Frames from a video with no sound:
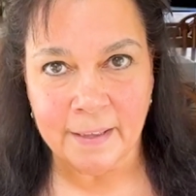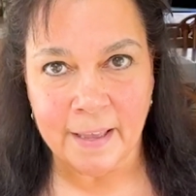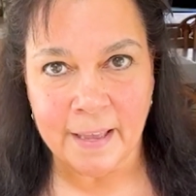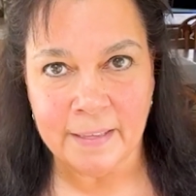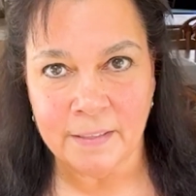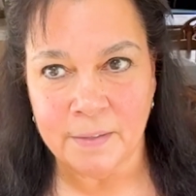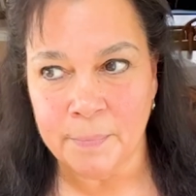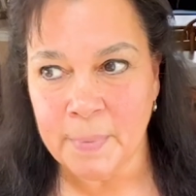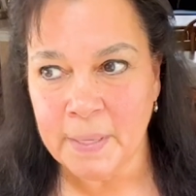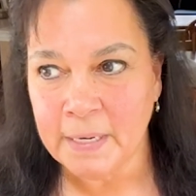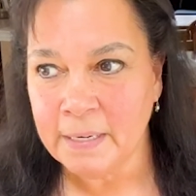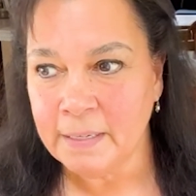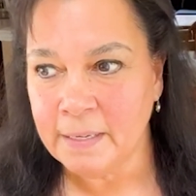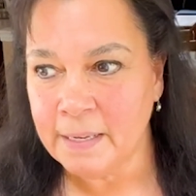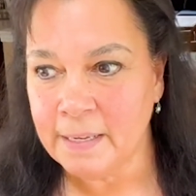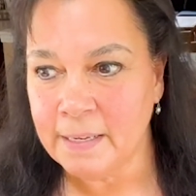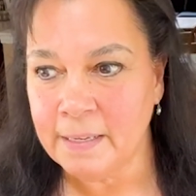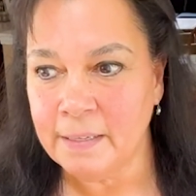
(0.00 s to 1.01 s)
And the minute
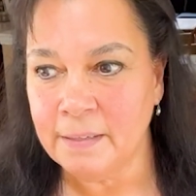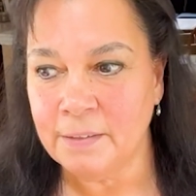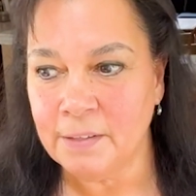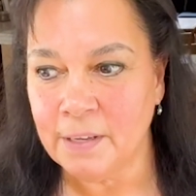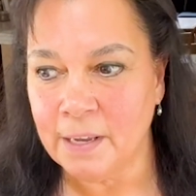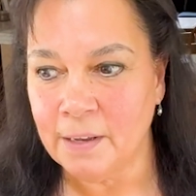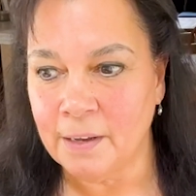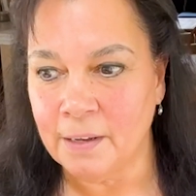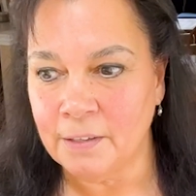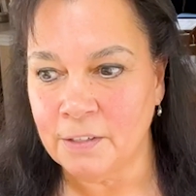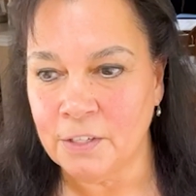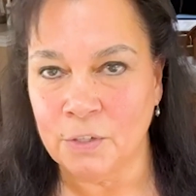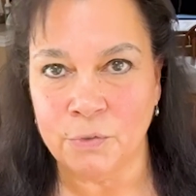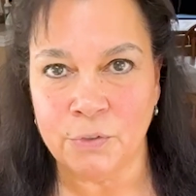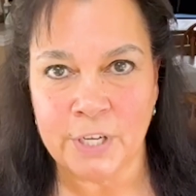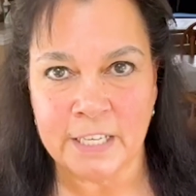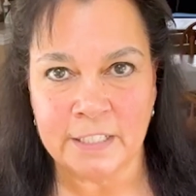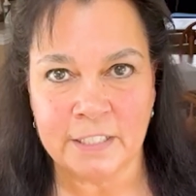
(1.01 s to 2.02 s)
he,
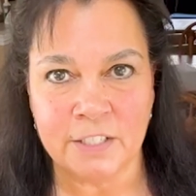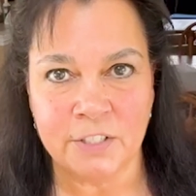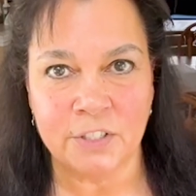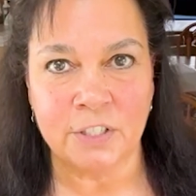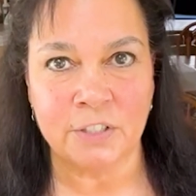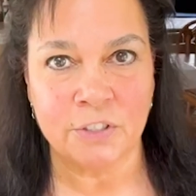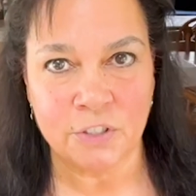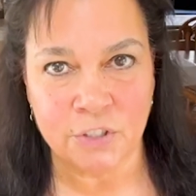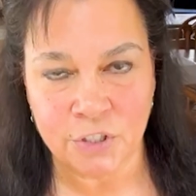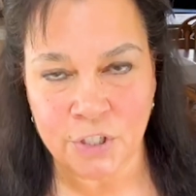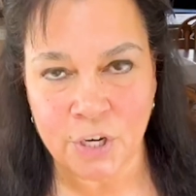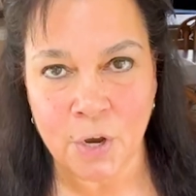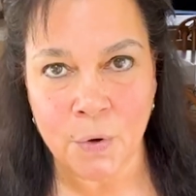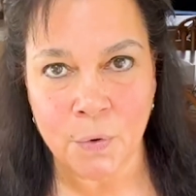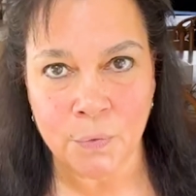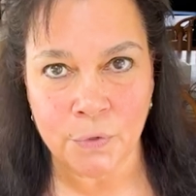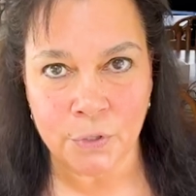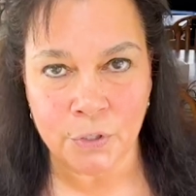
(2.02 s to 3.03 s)
Jesse starts to
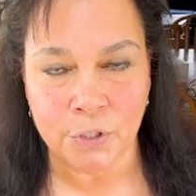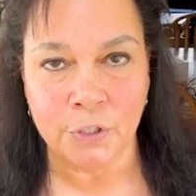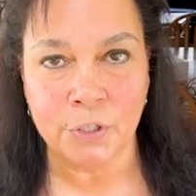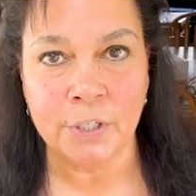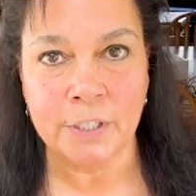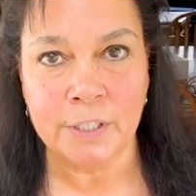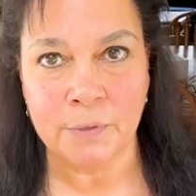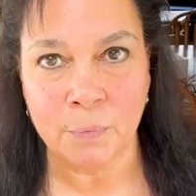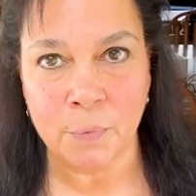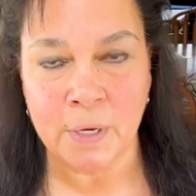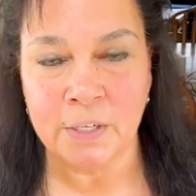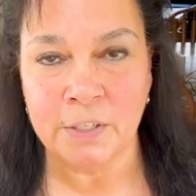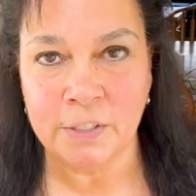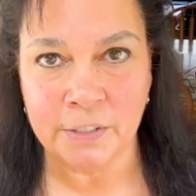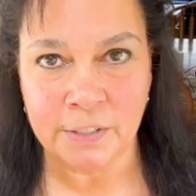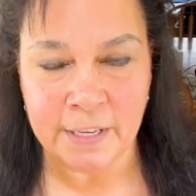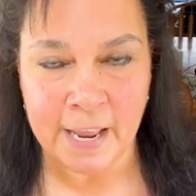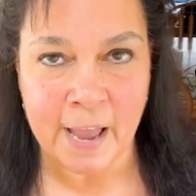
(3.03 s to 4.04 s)
show the good and what
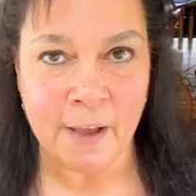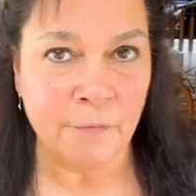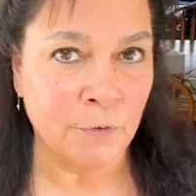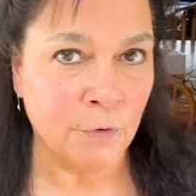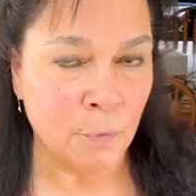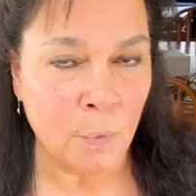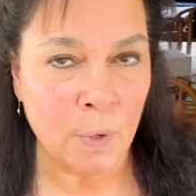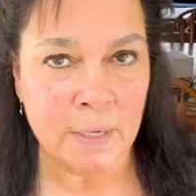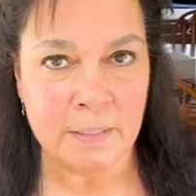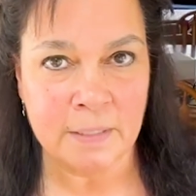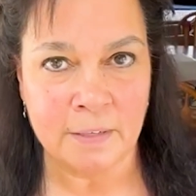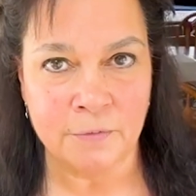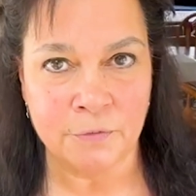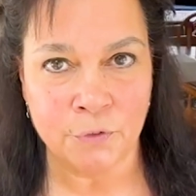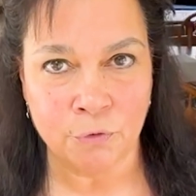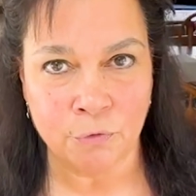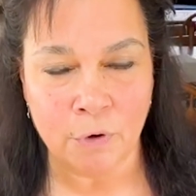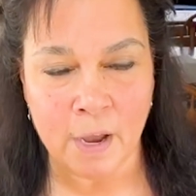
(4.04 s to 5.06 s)
the effort was of
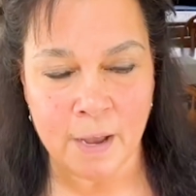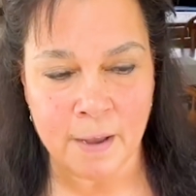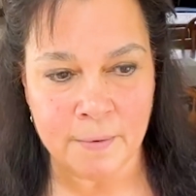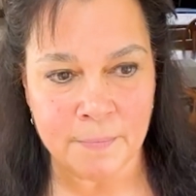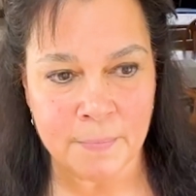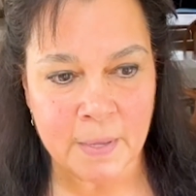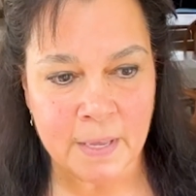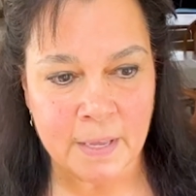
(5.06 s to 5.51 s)
Trump,